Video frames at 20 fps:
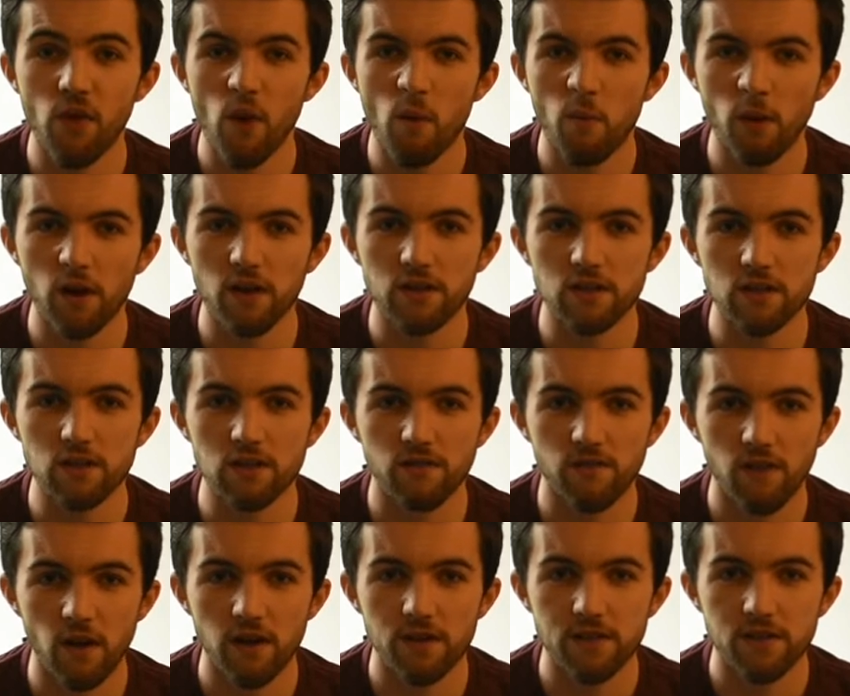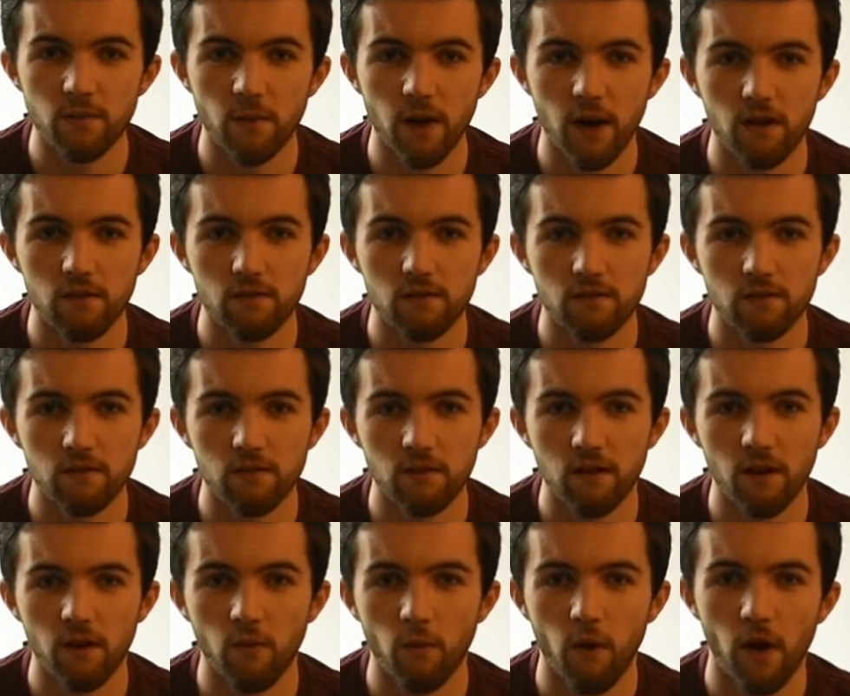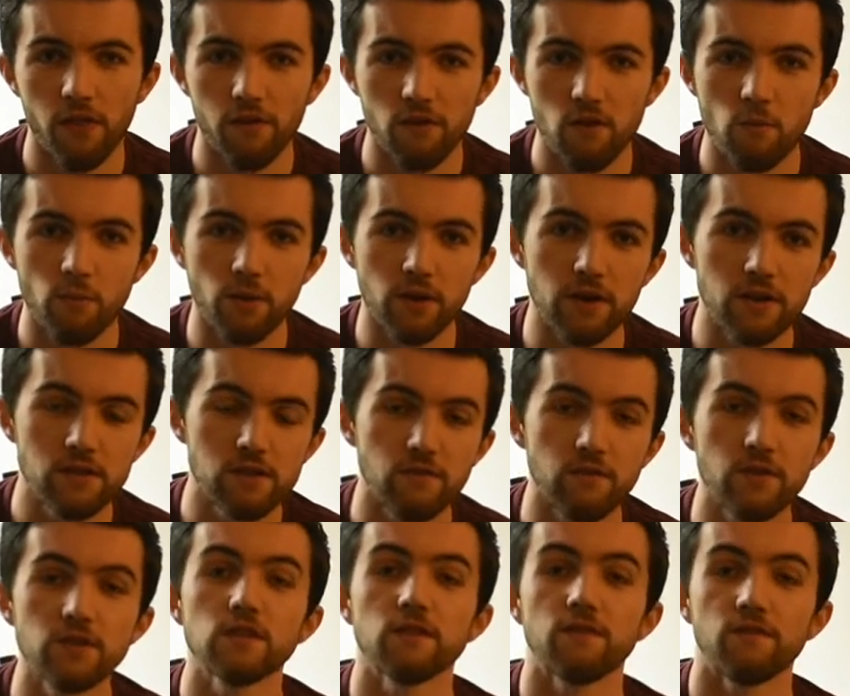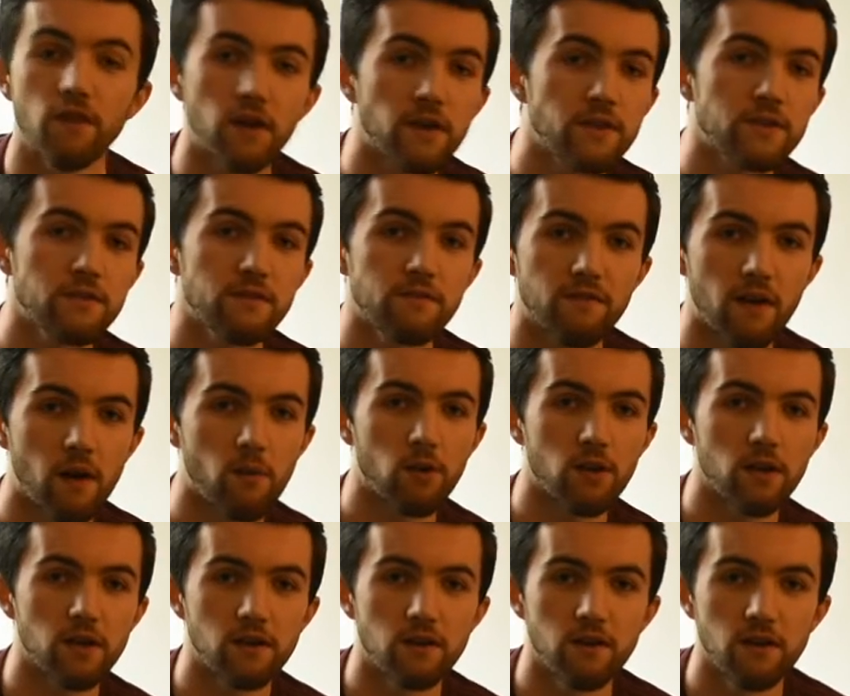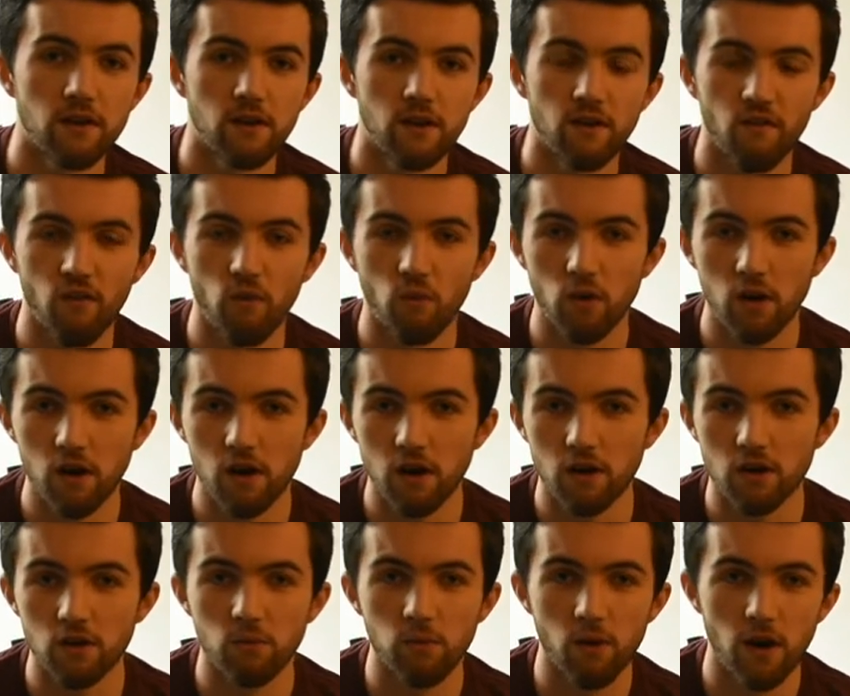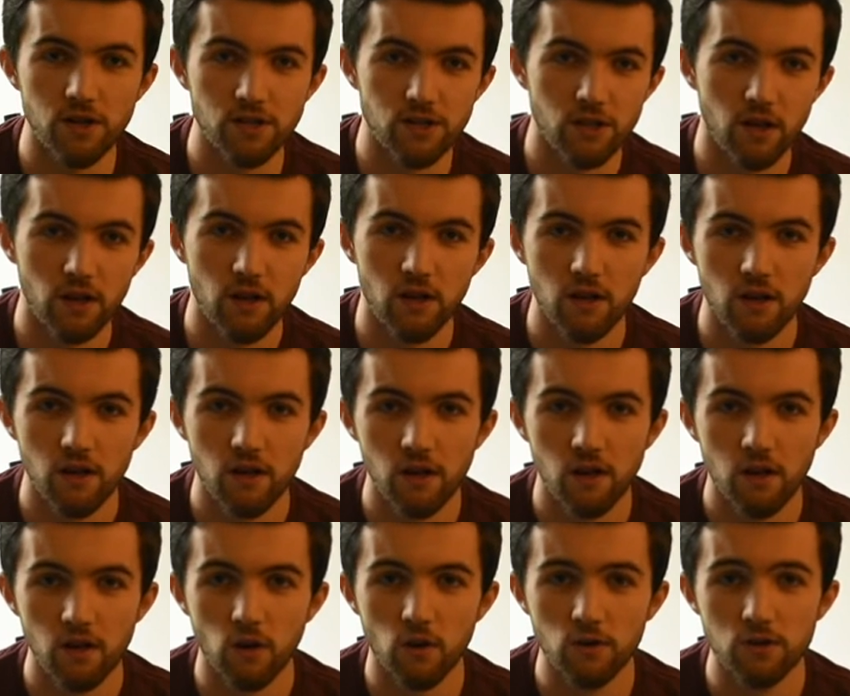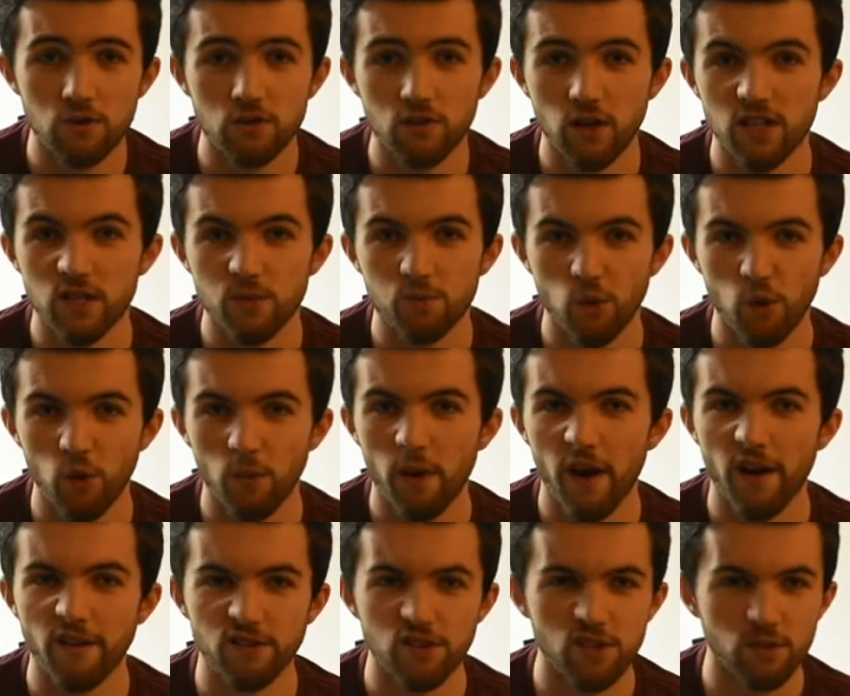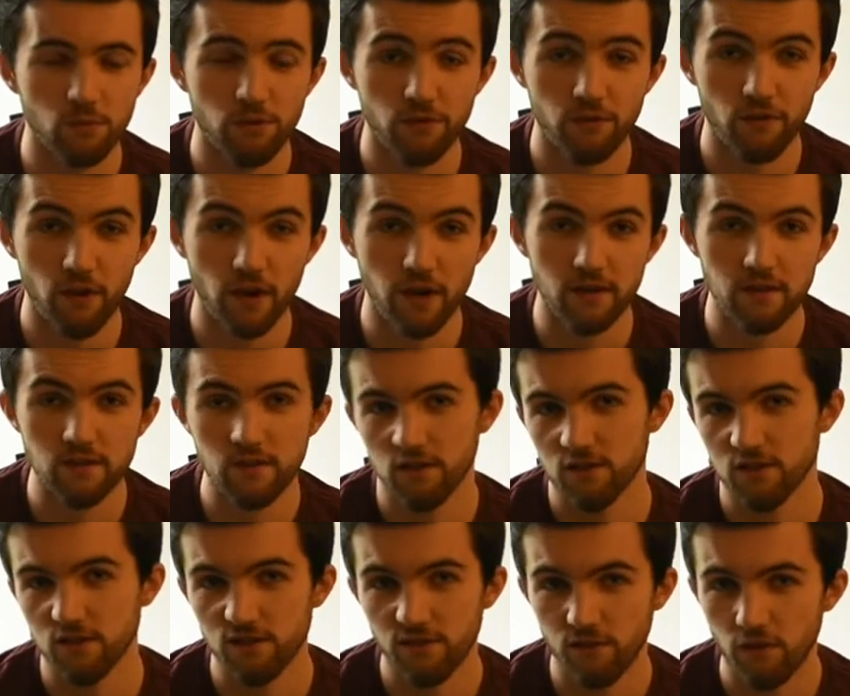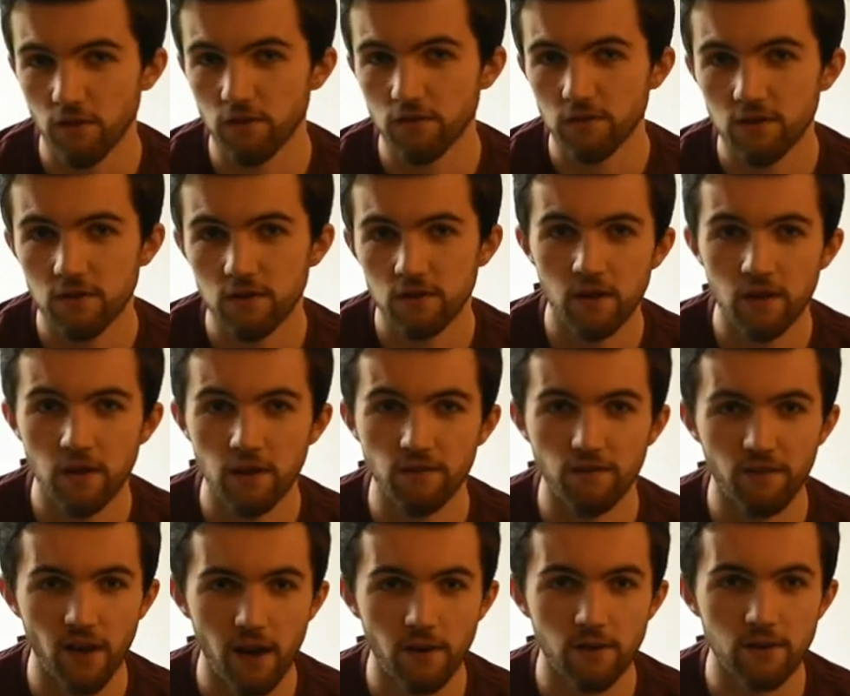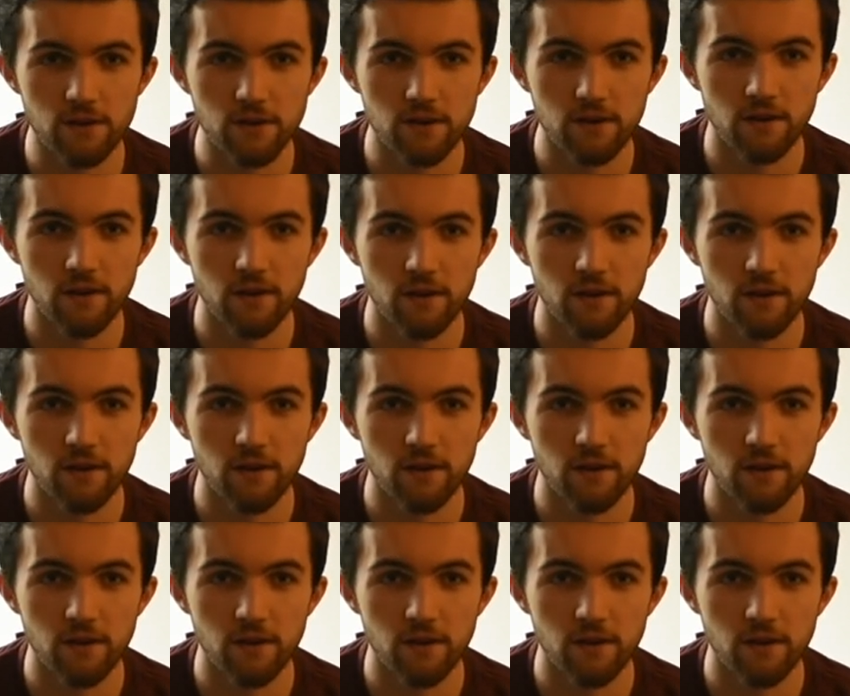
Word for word: the ability to fly somehow, whether it be to visit friends and family, for work or pleasure, or to transport perishable freight such as fruit and flowers.